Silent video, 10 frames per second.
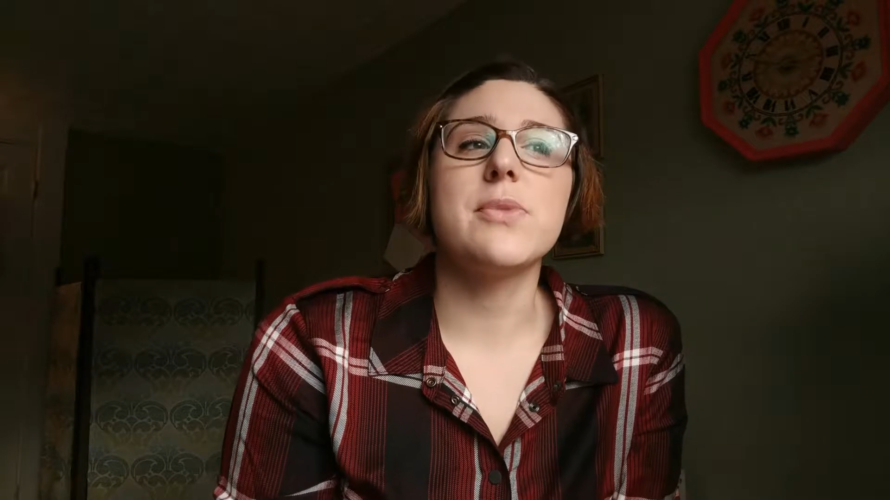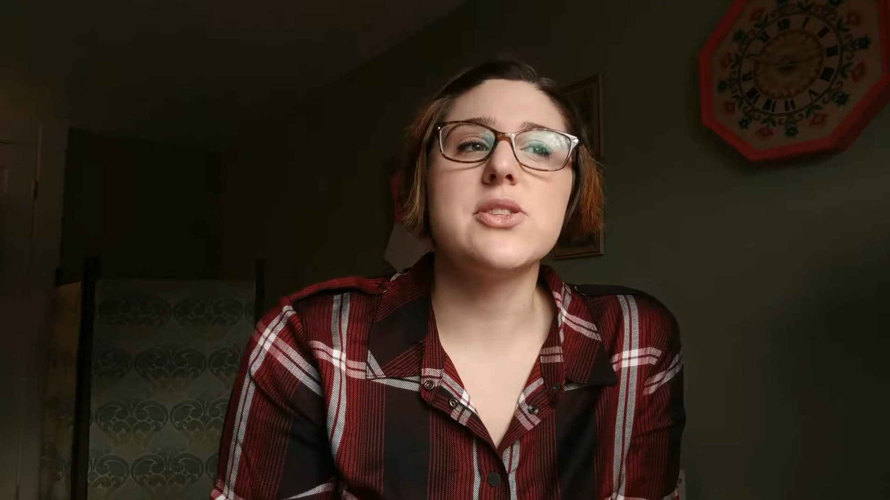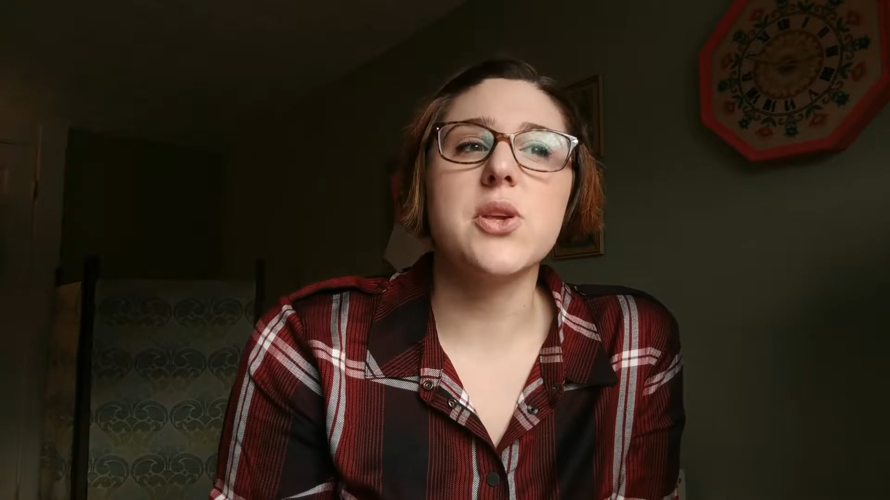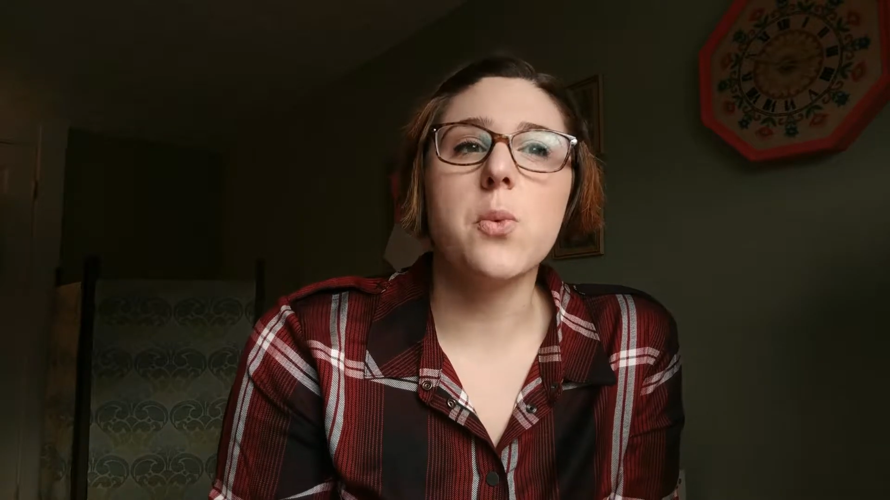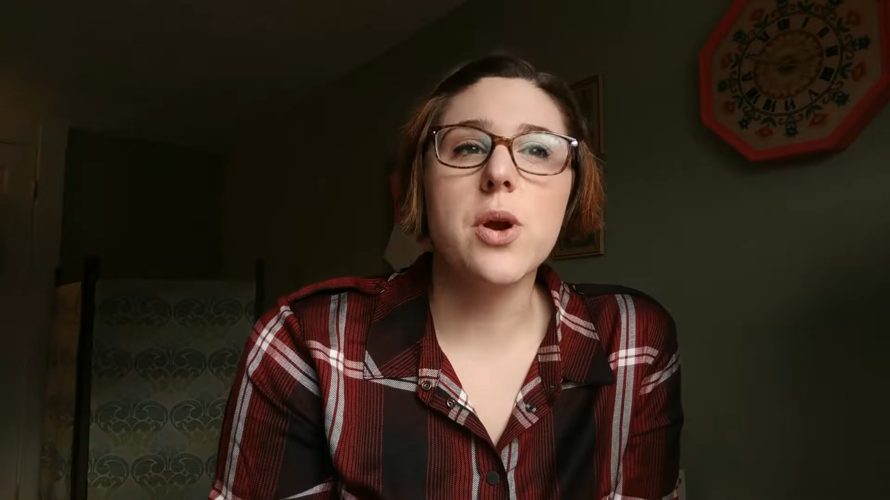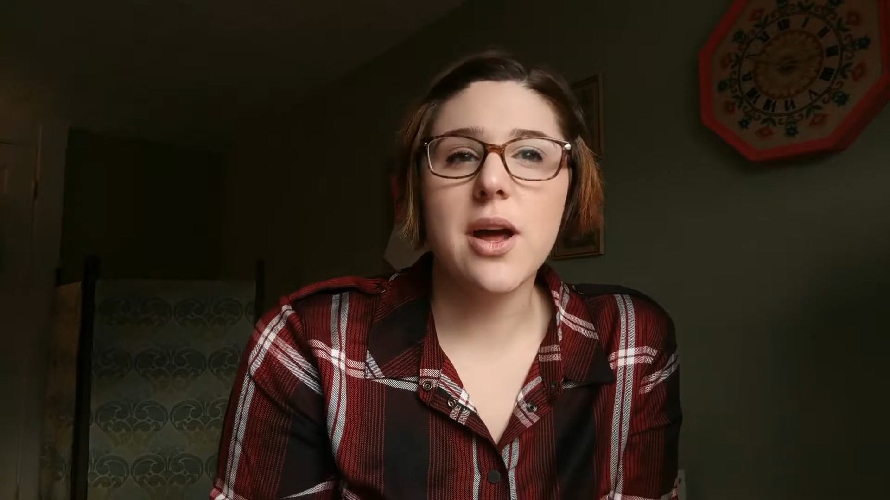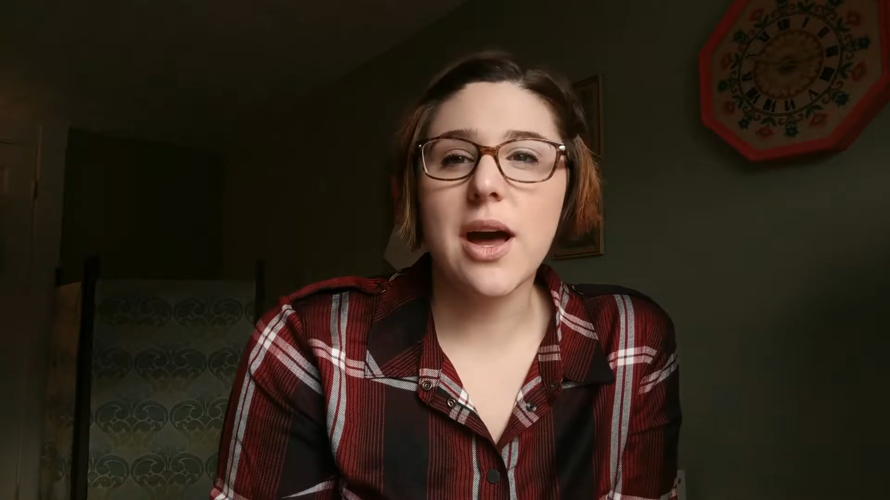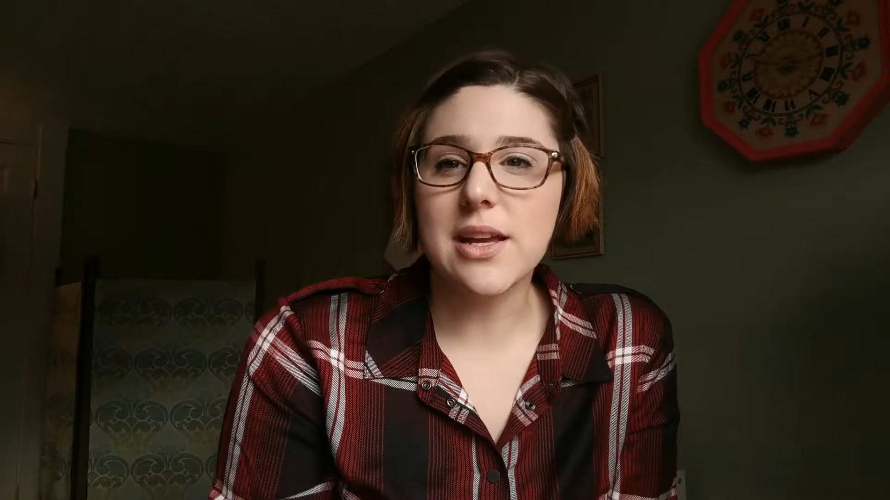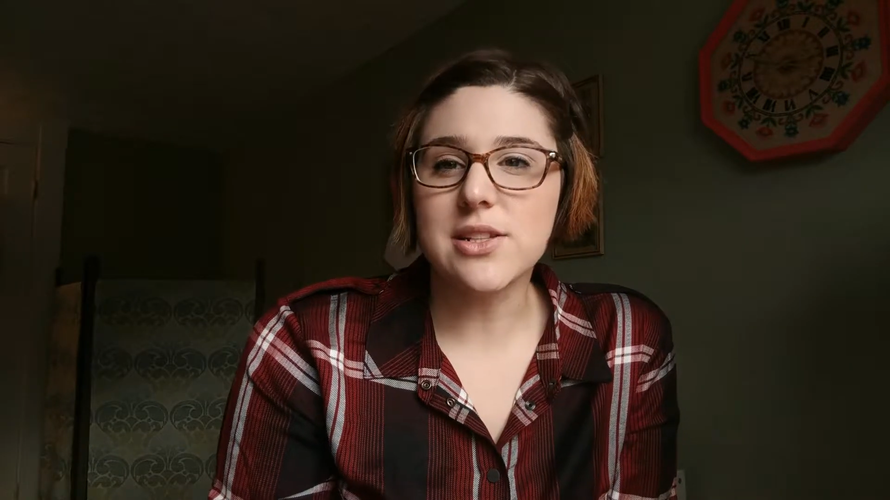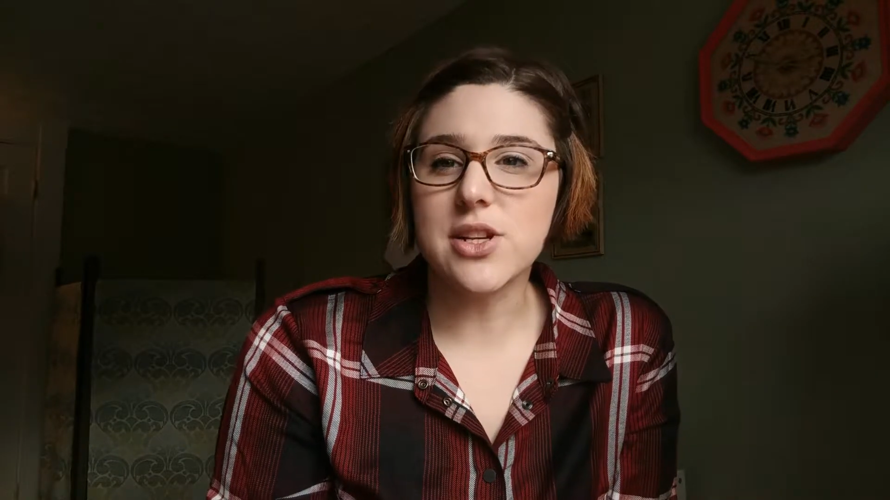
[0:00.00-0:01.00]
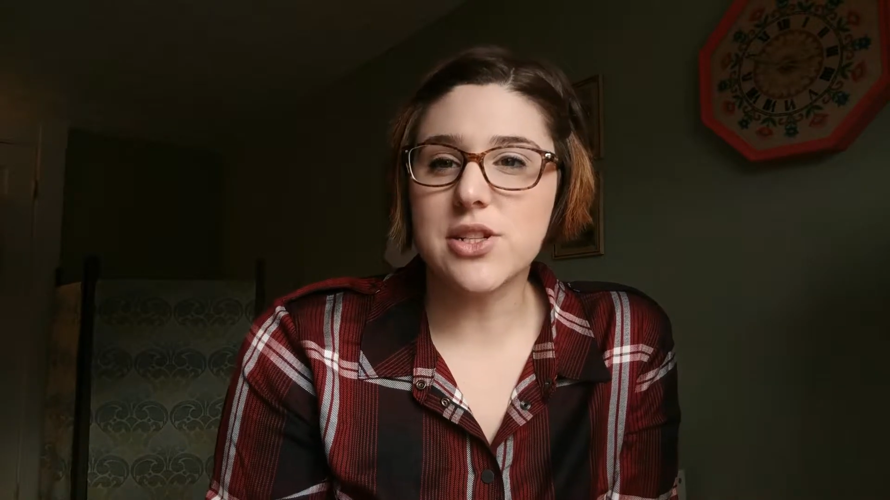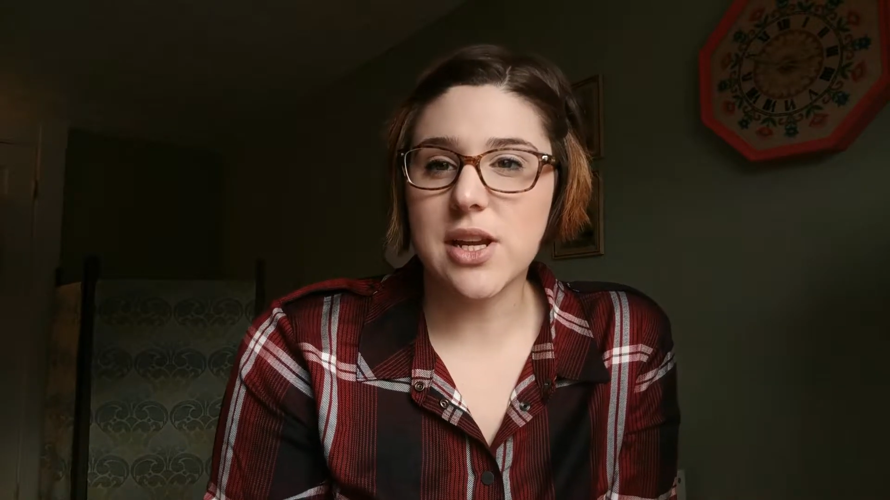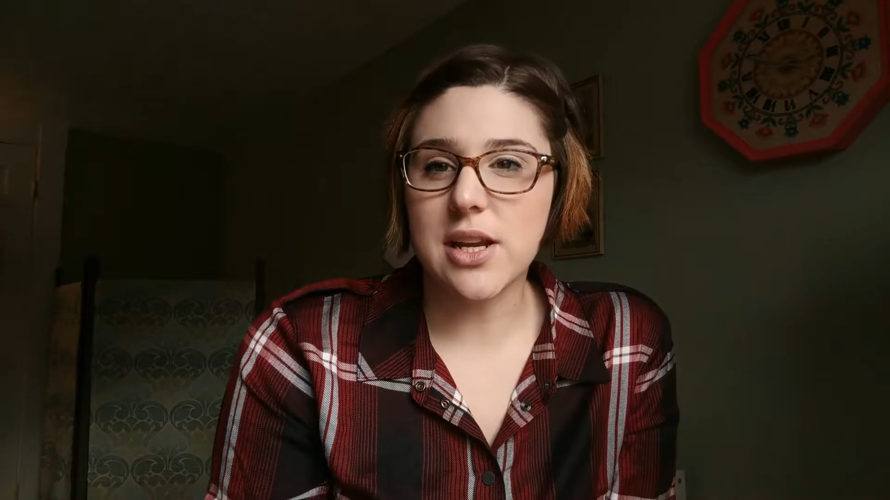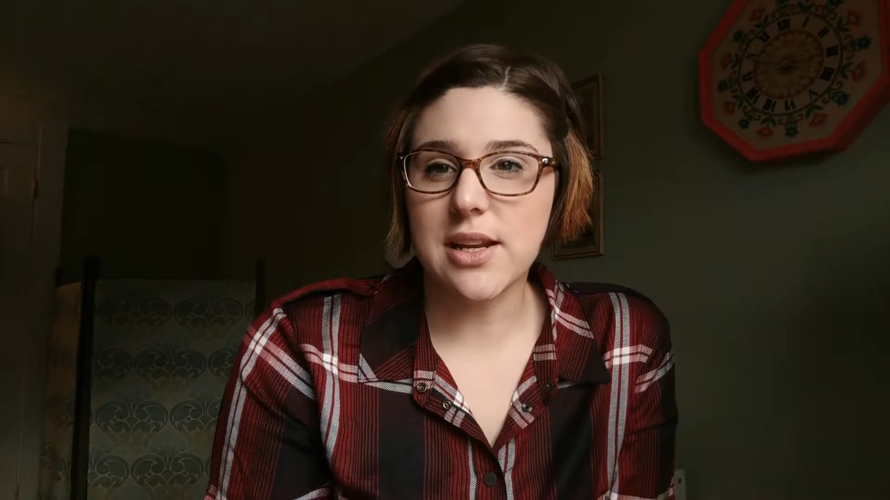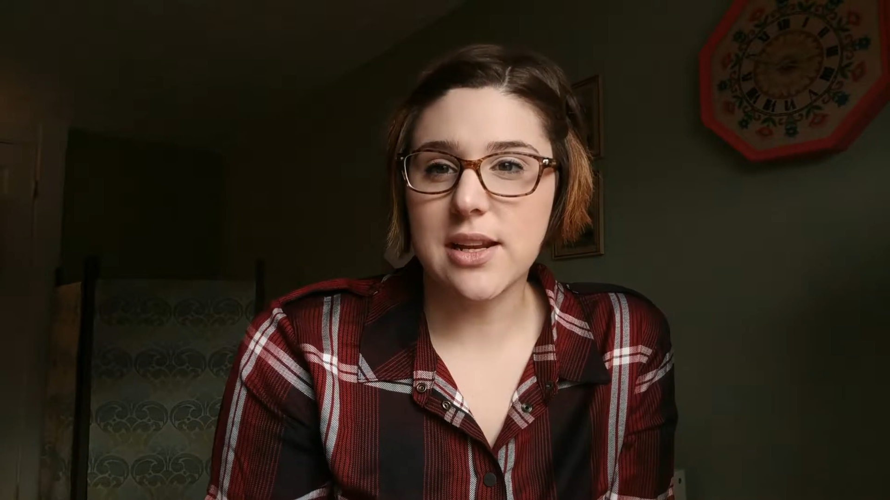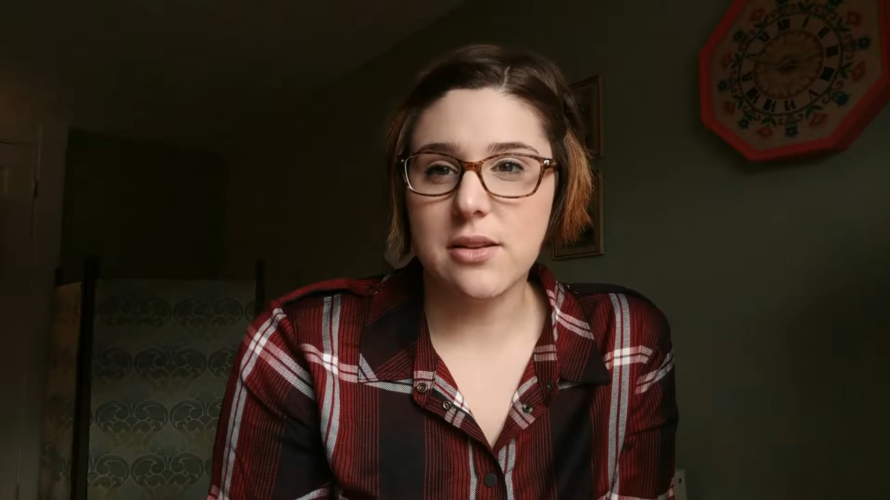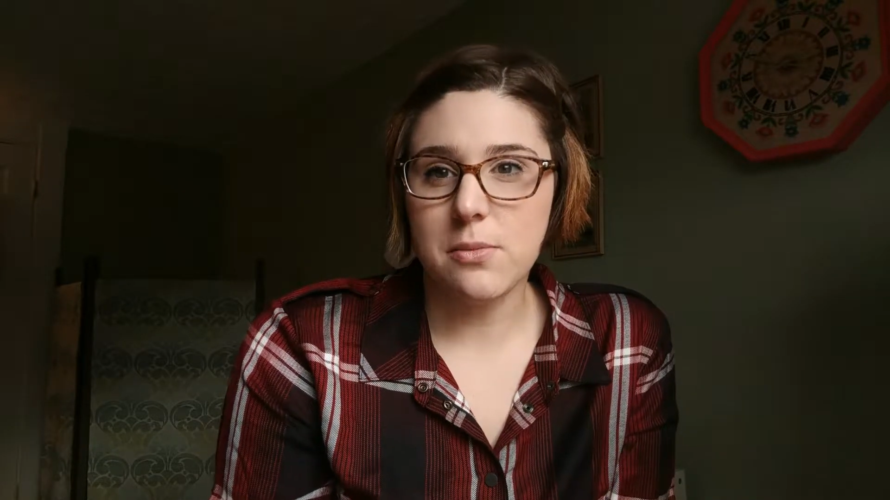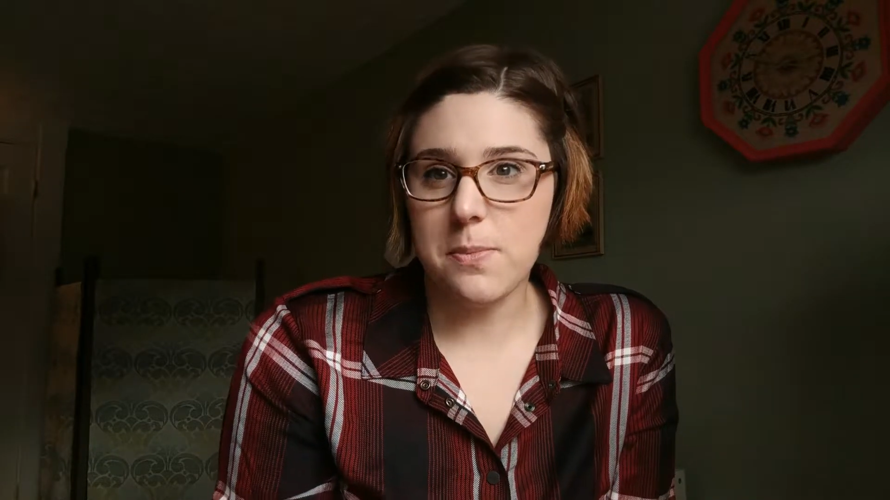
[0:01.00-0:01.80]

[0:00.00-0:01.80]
So we're not exchanging